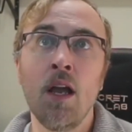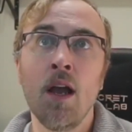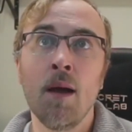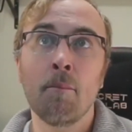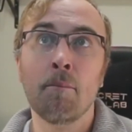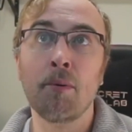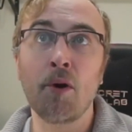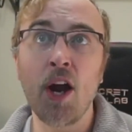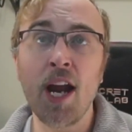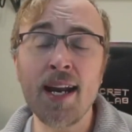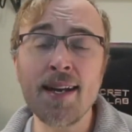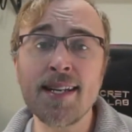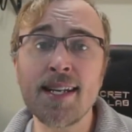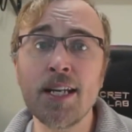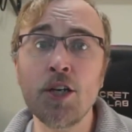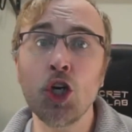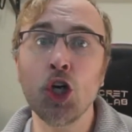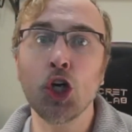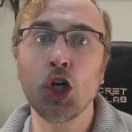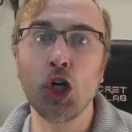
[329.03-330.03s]

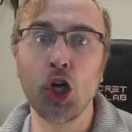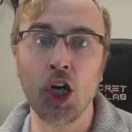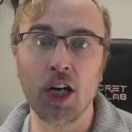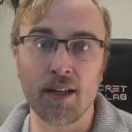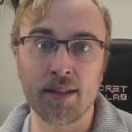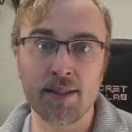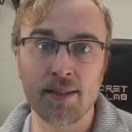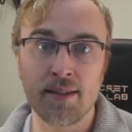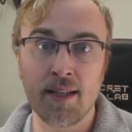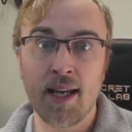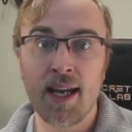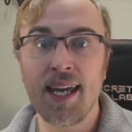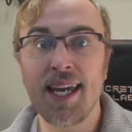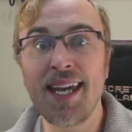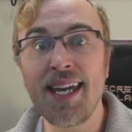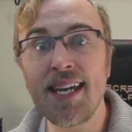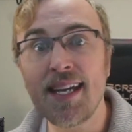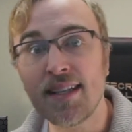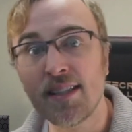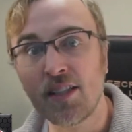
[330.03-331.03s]
Brandon Cooks
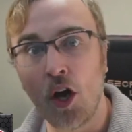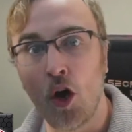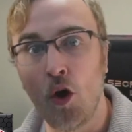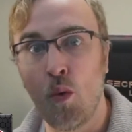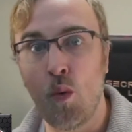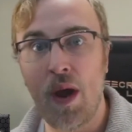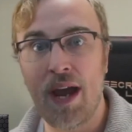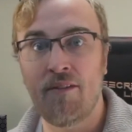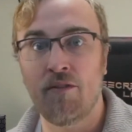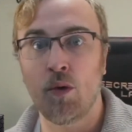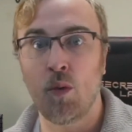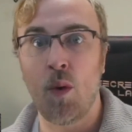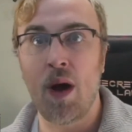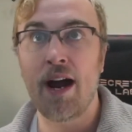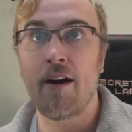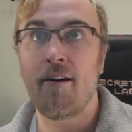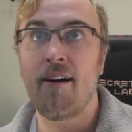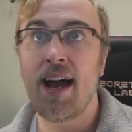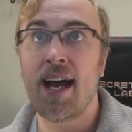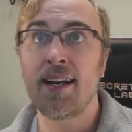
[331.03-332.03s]
is a waiver
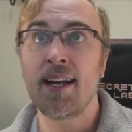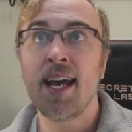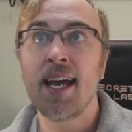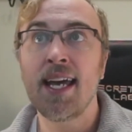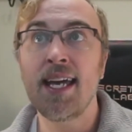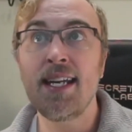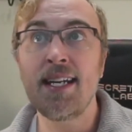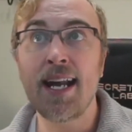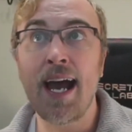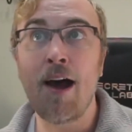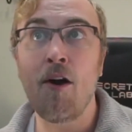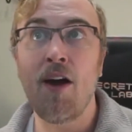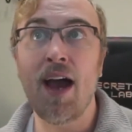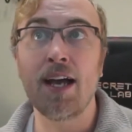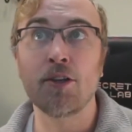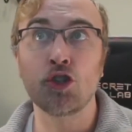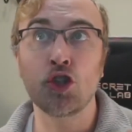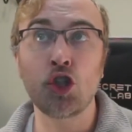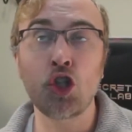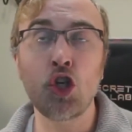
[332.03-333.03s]
wire ad. He now
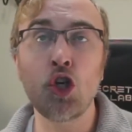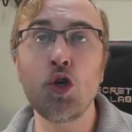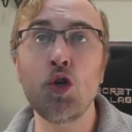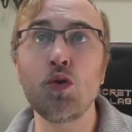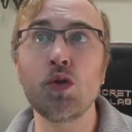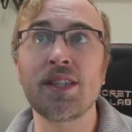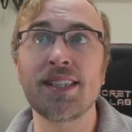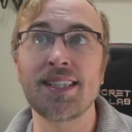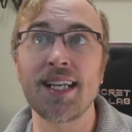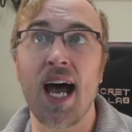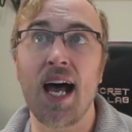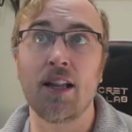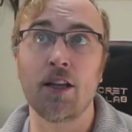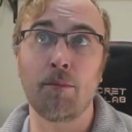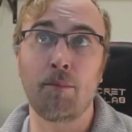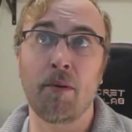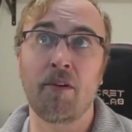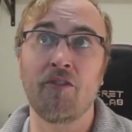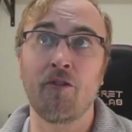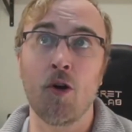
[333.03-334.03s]
has 2 solid
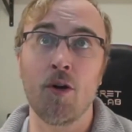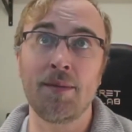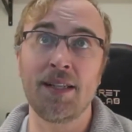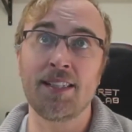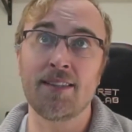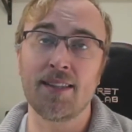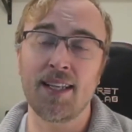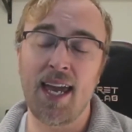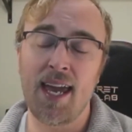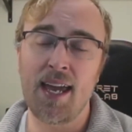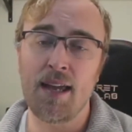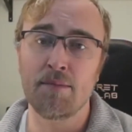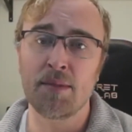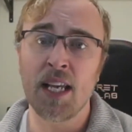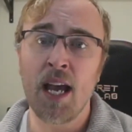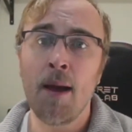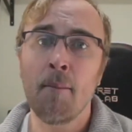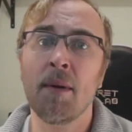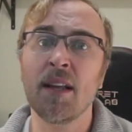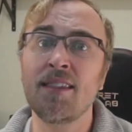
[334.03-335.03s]
performance games,
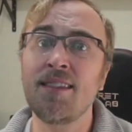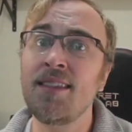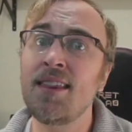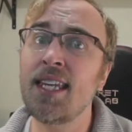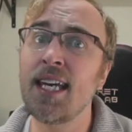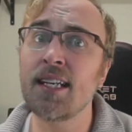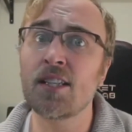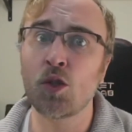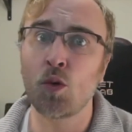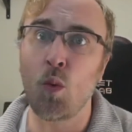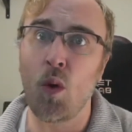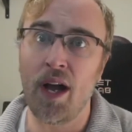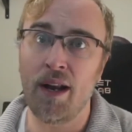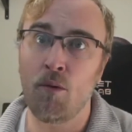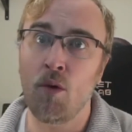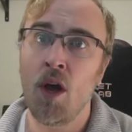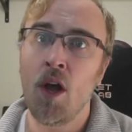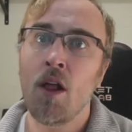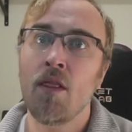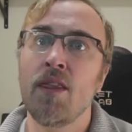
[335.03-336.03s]
but this
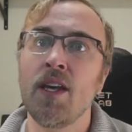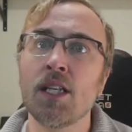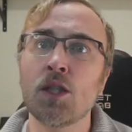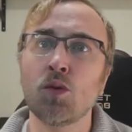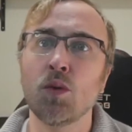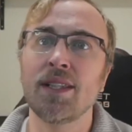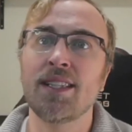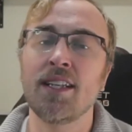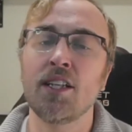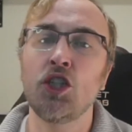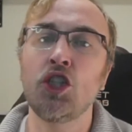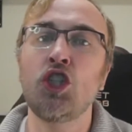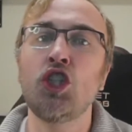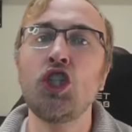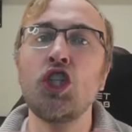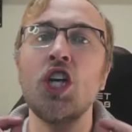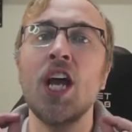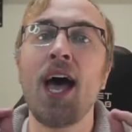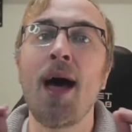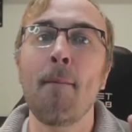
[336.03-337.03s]
was a
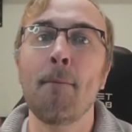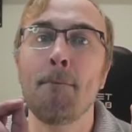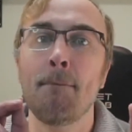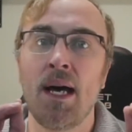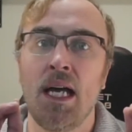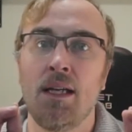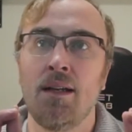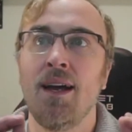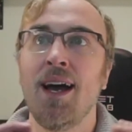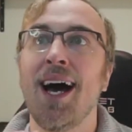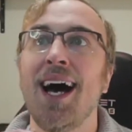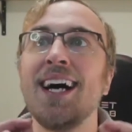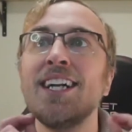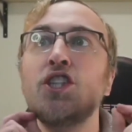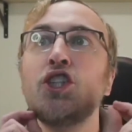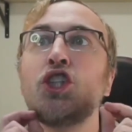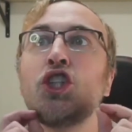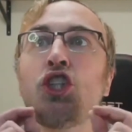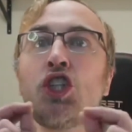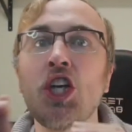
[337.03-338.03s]
gem. A
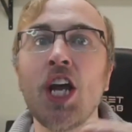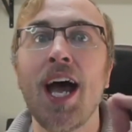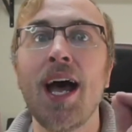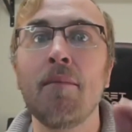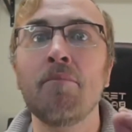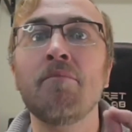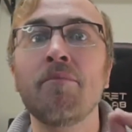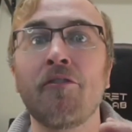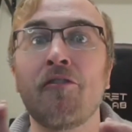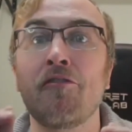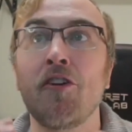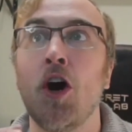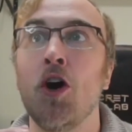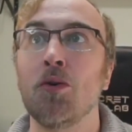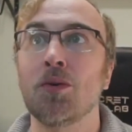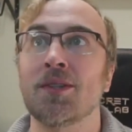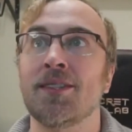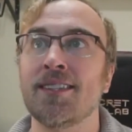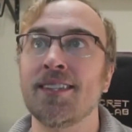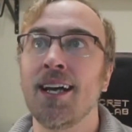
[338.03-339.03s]
gem,
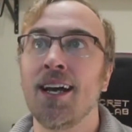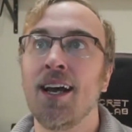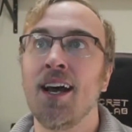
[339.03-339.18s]
folks.